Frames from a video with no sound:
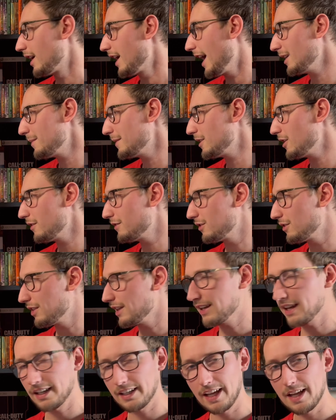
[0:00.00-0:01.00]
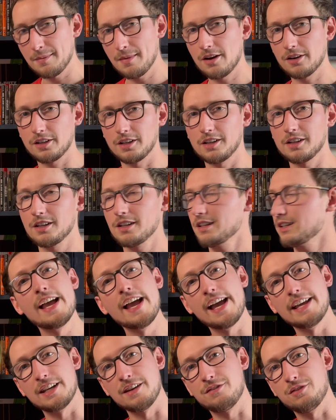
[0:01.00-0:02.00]
Let me know if you think I came out good.
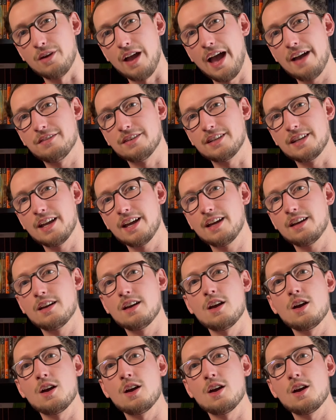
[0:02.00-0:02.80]
And if you haven't yet,